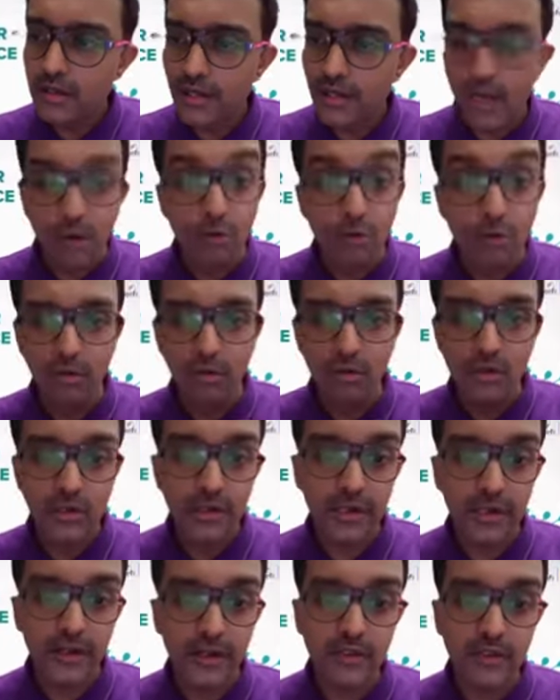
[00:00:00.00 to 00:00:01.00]
an outlook
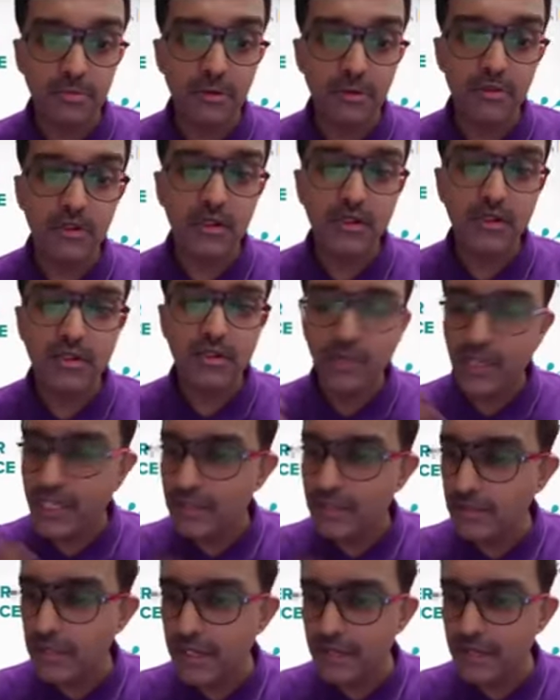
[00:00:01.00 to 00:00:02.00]
and respond to customer
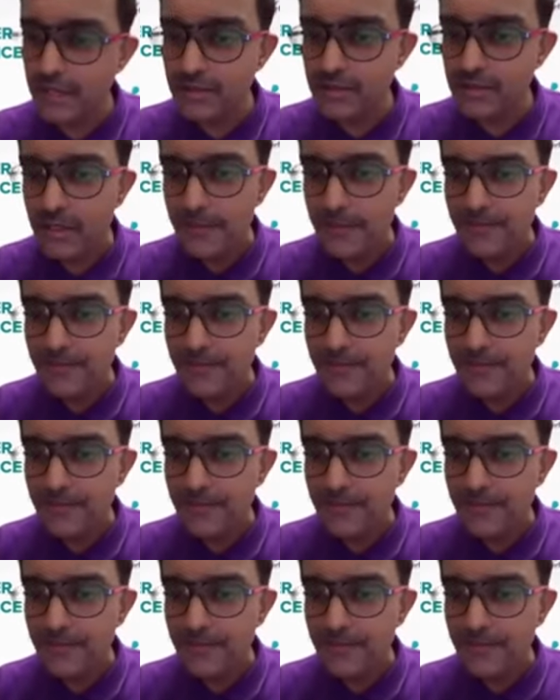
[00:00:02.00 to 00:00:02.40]
emails